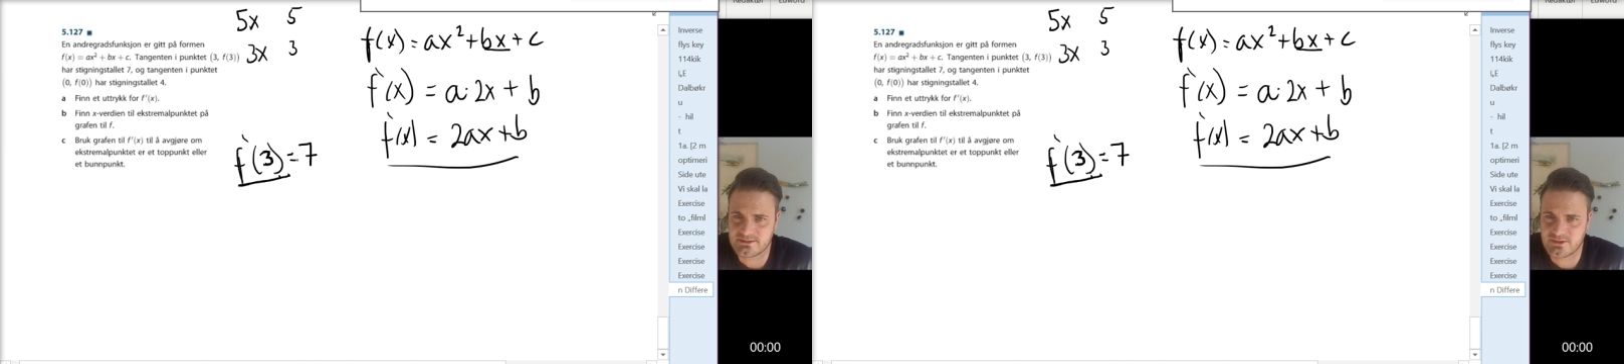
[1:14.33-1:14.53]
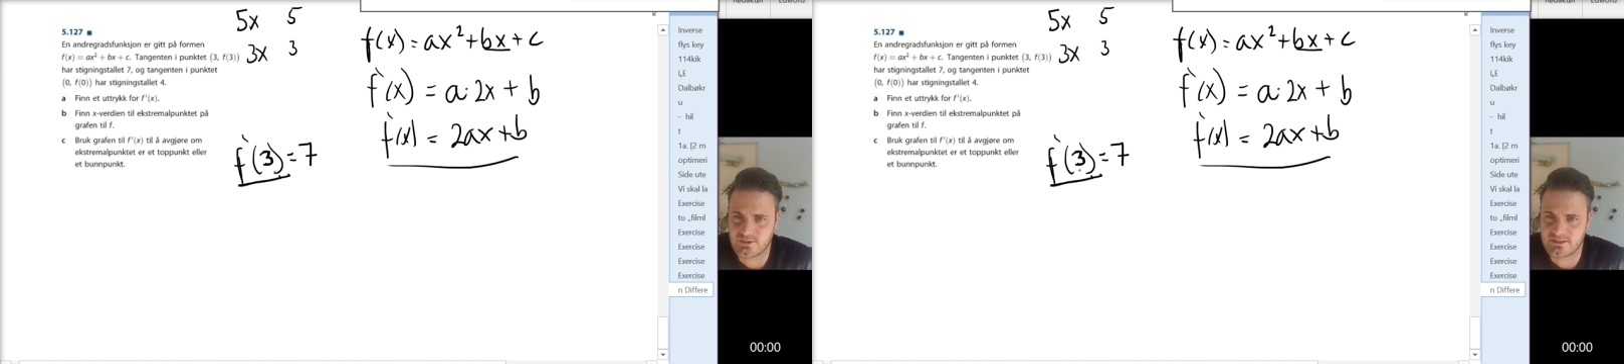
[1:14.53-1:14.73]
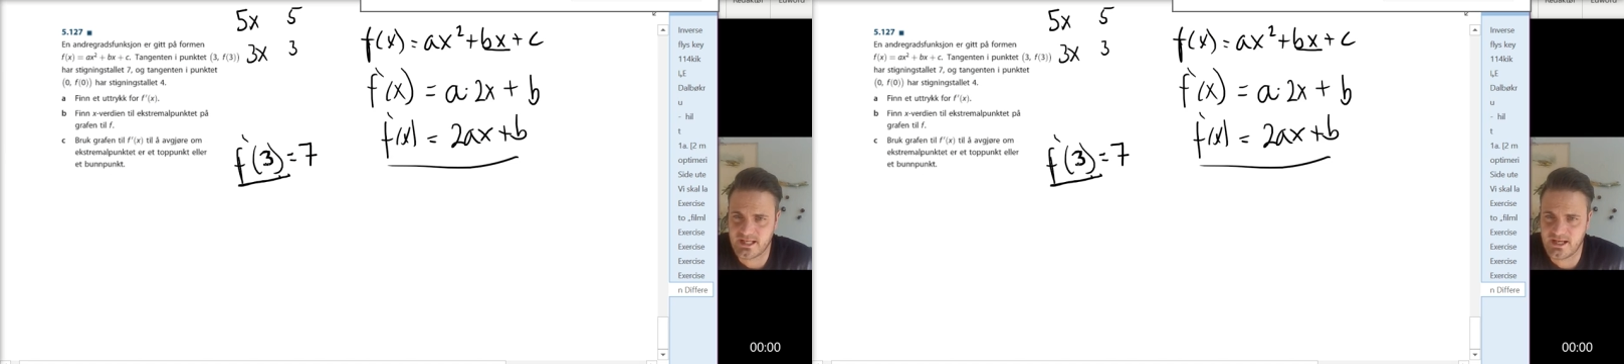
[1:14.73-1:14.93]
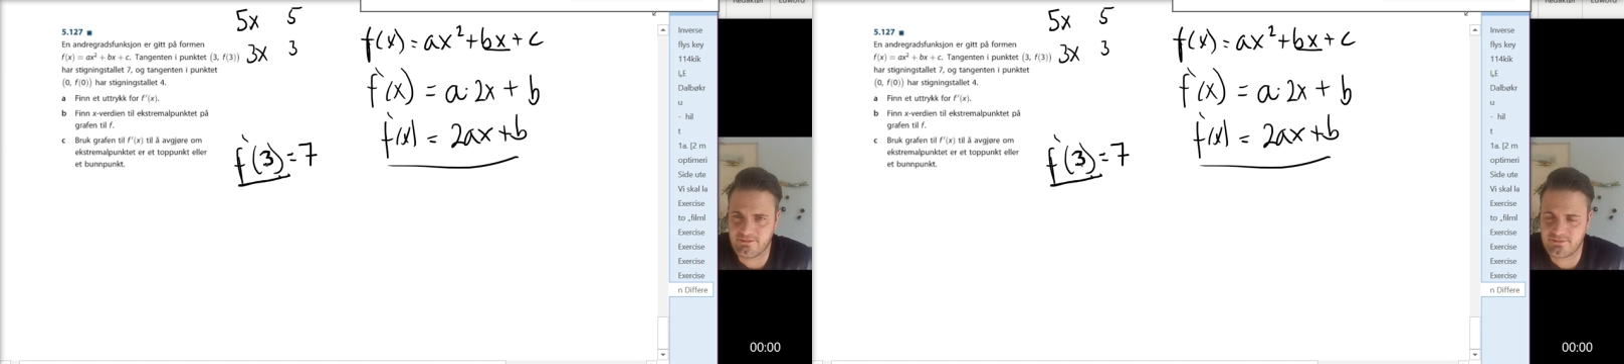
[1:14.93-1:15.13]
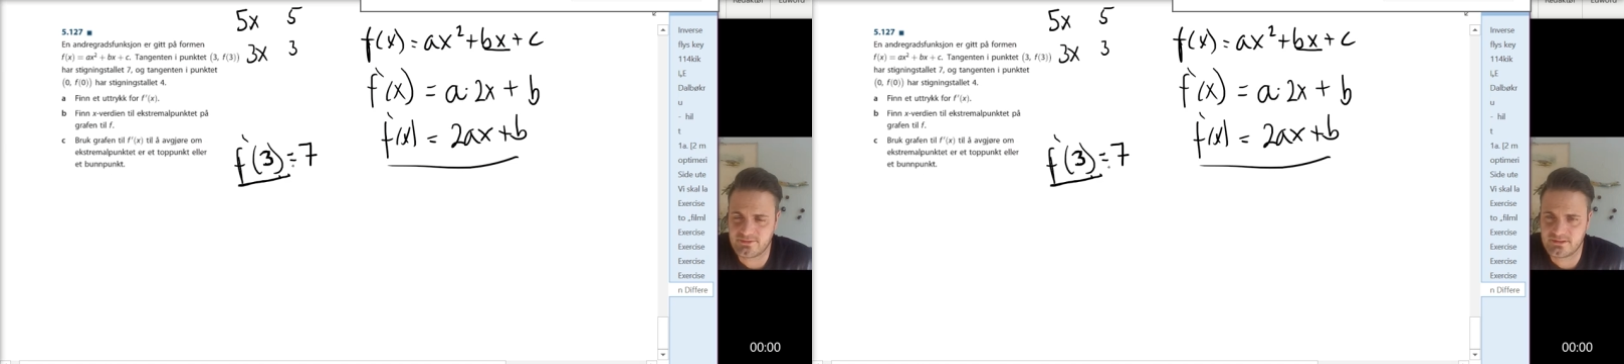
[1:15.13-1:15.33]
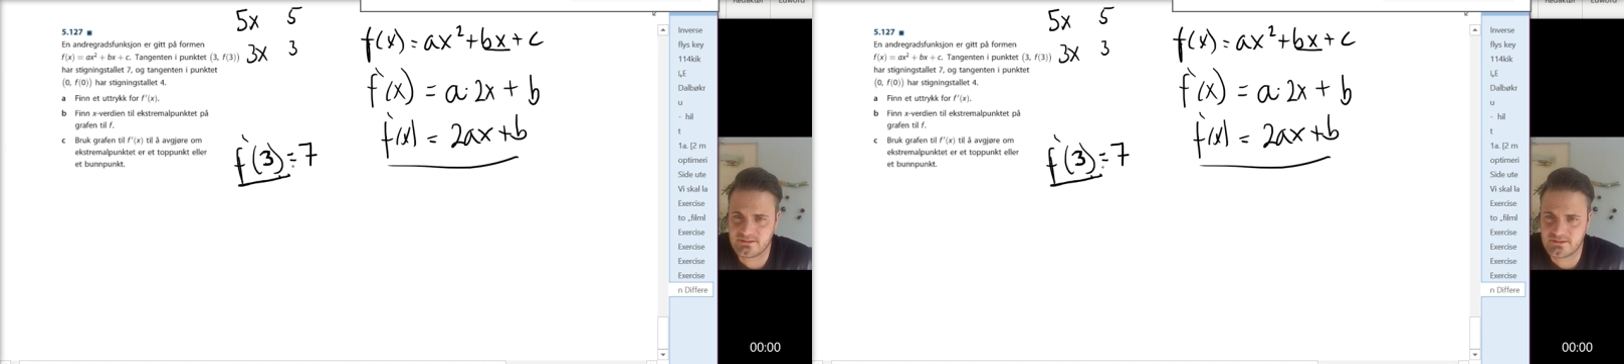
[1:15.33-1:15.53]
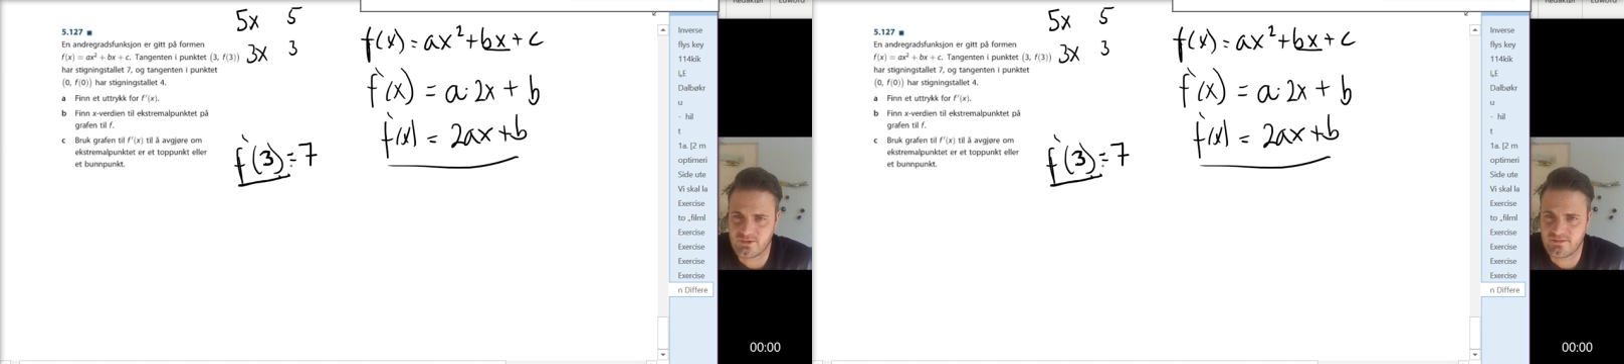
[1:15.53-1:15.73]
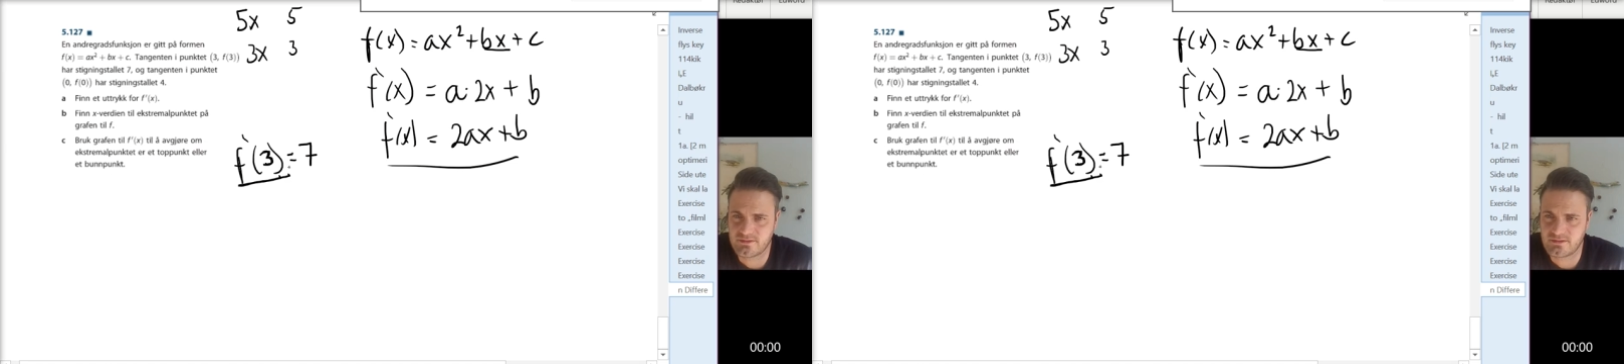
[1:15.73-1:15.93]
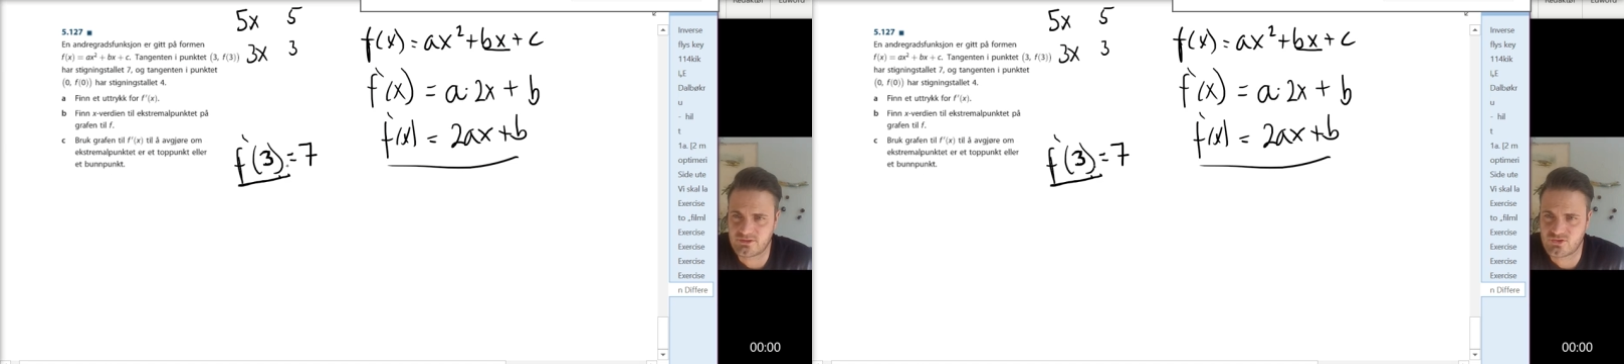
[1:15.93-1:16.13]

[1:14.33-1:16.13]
So now that f derivative of